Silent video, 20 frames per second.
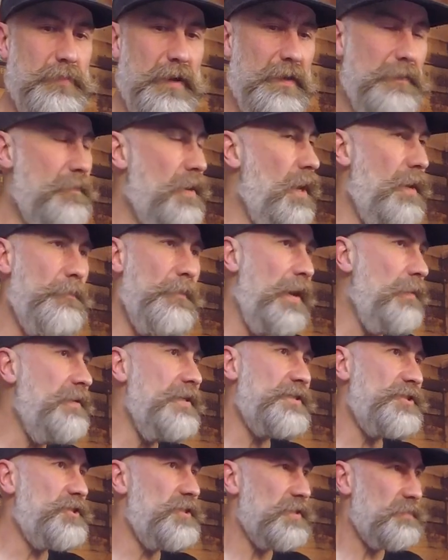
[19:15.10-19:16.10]
But maybe
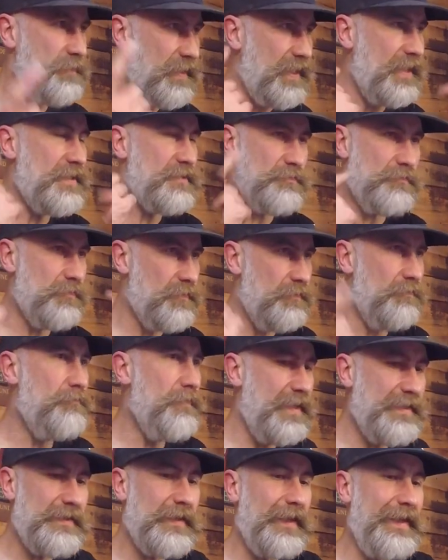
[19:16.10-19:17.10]
it's just because
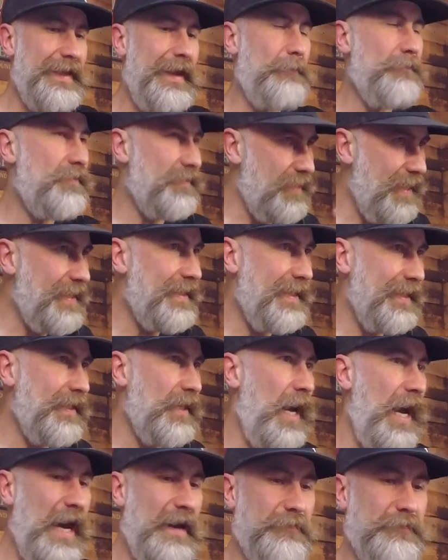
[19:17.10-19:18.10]
mentally I'm thinking
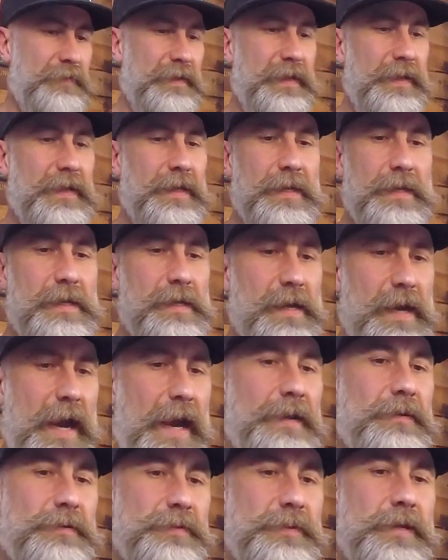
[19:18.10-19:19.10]
coffee.
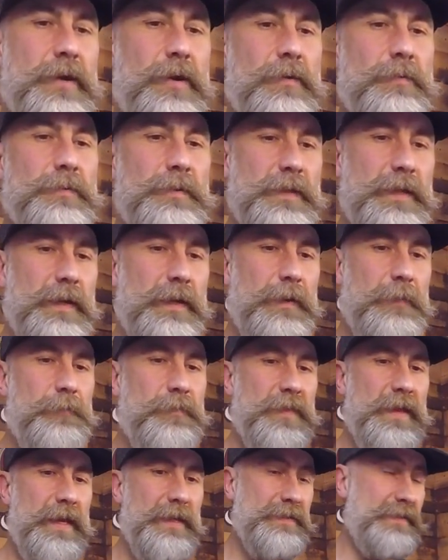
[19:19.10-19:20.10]
I don't
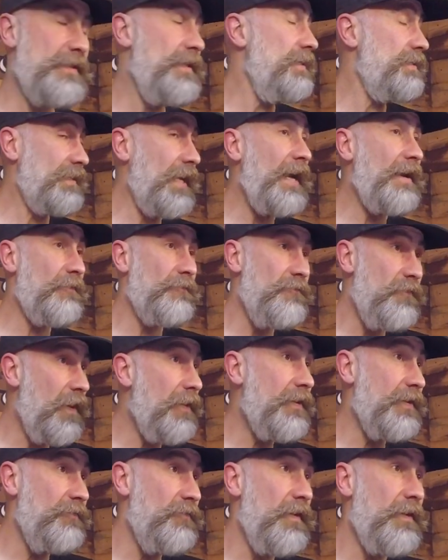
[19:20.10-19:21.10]
know. It's got a
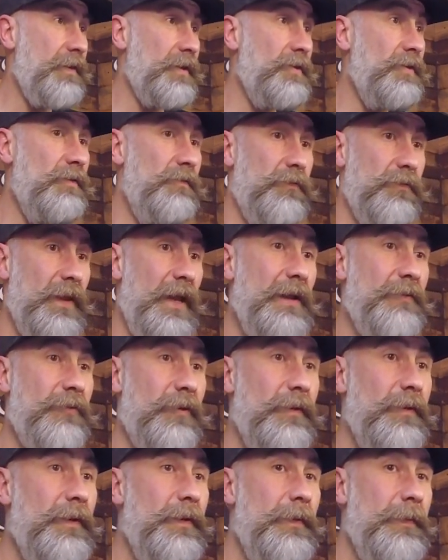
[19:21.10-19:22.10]
very, very good
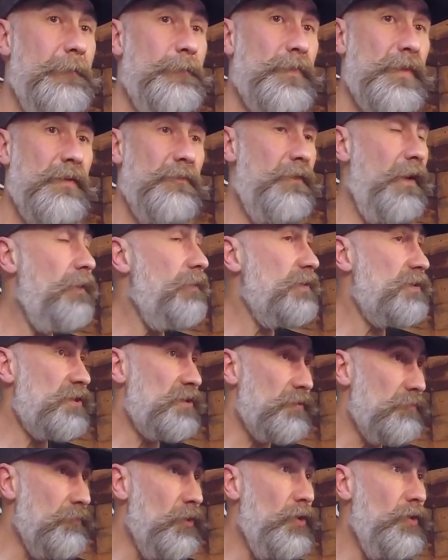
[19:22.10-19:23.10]
flavor. Very
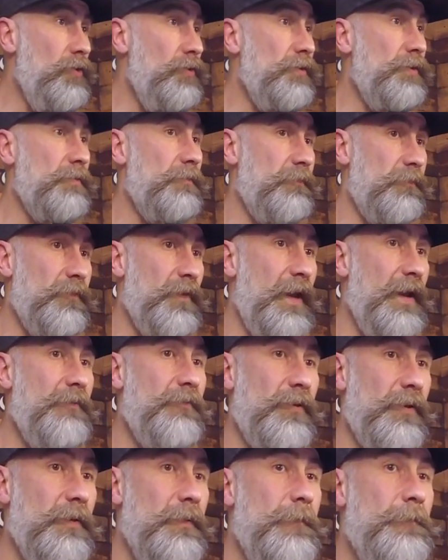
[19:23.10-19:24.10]
smooth
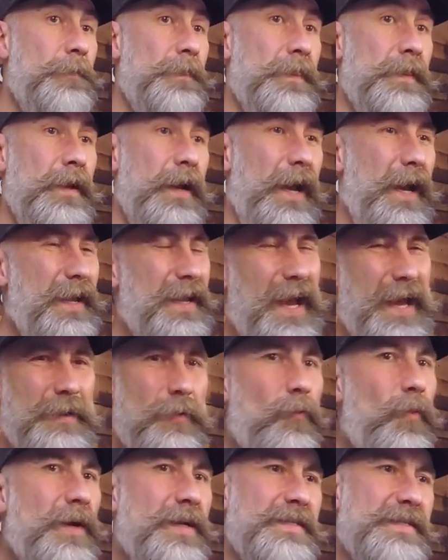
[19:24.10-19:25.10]
flavor. I
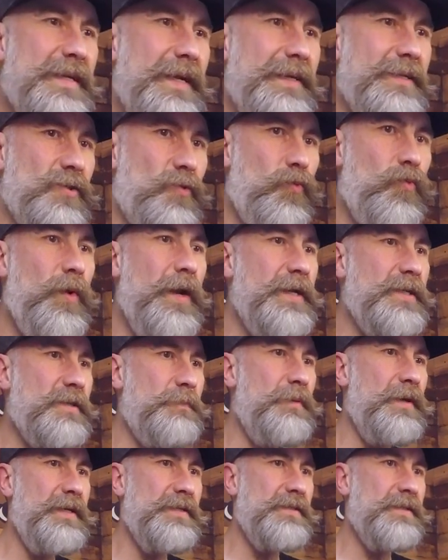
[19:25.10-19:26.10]
don't want to say it's
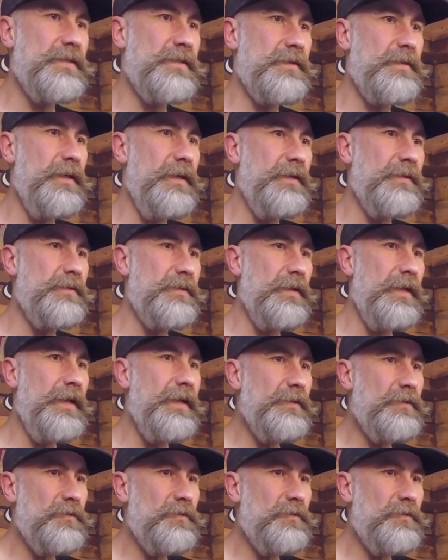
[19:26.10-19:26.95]
rich, because it